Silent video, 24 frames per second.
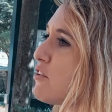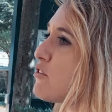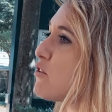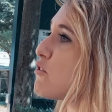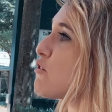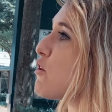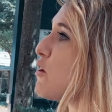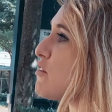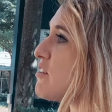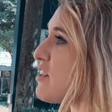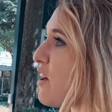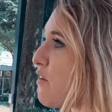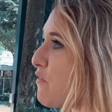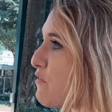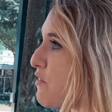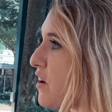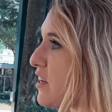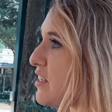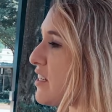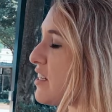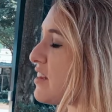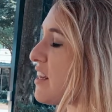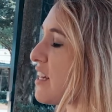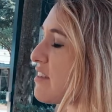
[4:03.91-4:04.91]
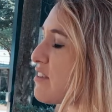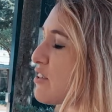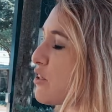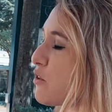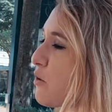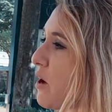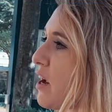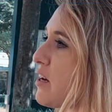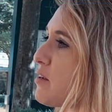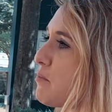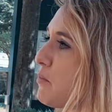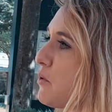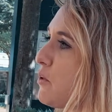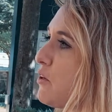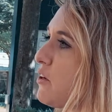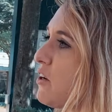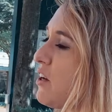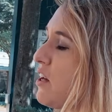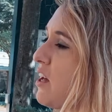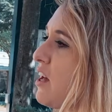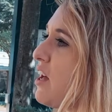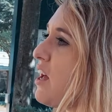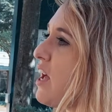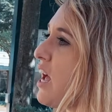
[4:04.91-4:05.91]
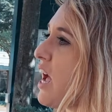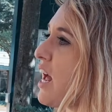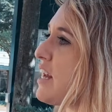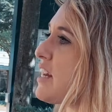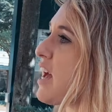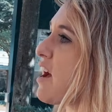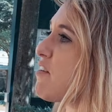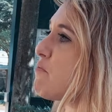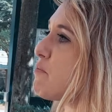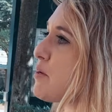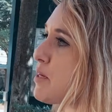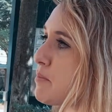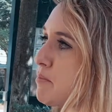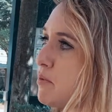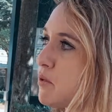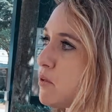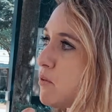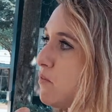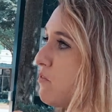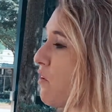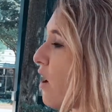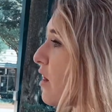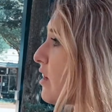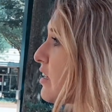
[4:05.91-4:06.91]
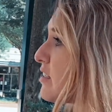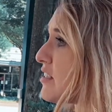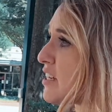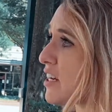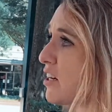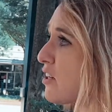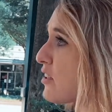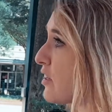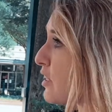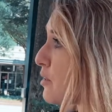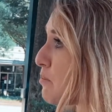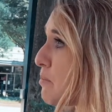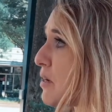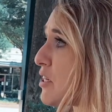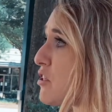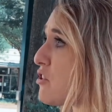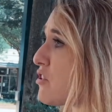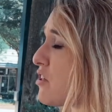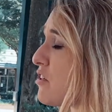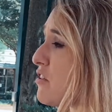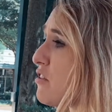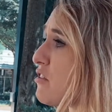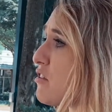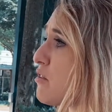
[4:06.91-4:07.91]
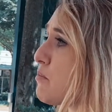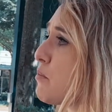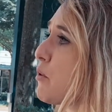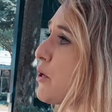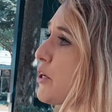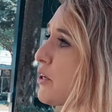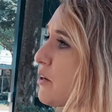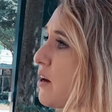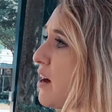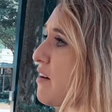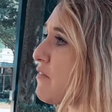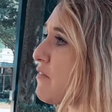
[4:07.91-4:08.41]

So it's all self-funded, that's incredible. And have people voluntarily pitched in to support your